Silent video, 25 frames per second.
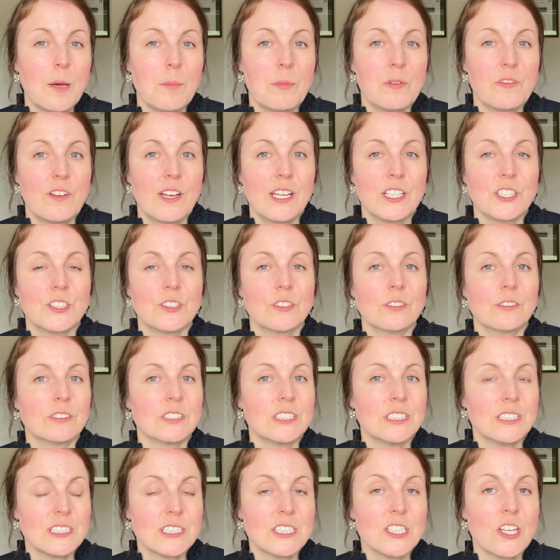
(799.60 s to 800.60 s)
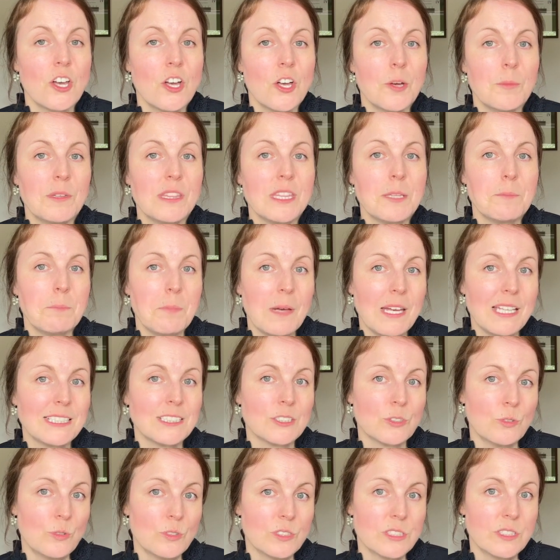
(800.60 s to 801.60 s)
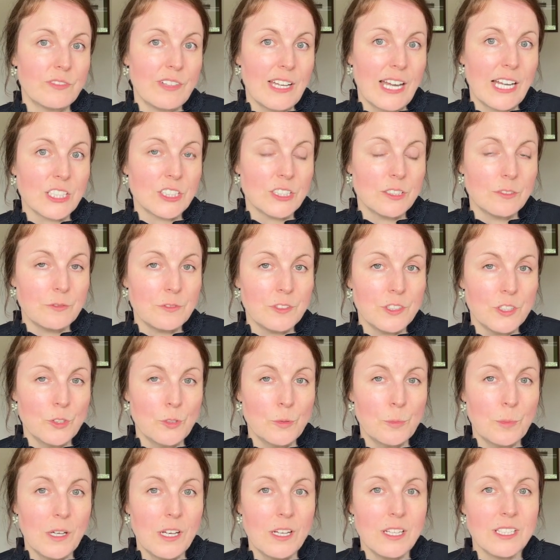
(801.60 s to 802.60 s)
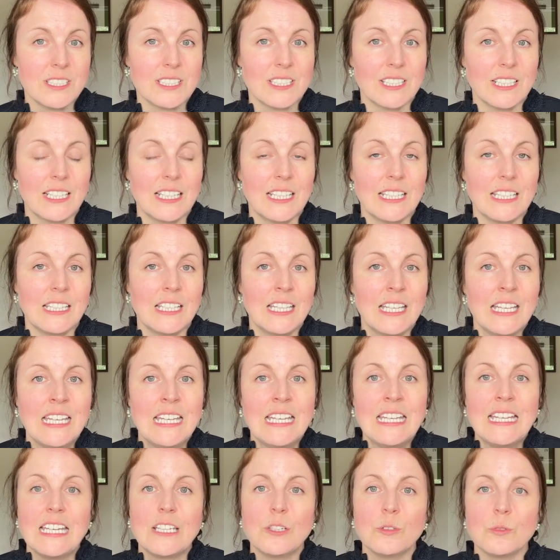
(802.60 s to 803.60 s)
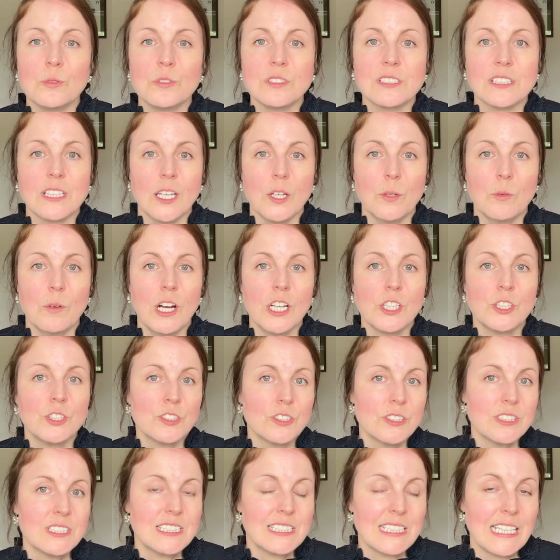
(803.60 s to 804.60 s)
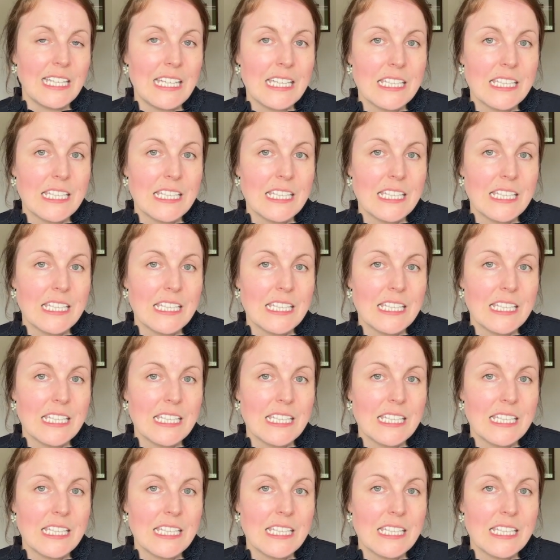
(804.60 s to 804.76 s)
professional to determine the best course of action for you personally. And also, I should say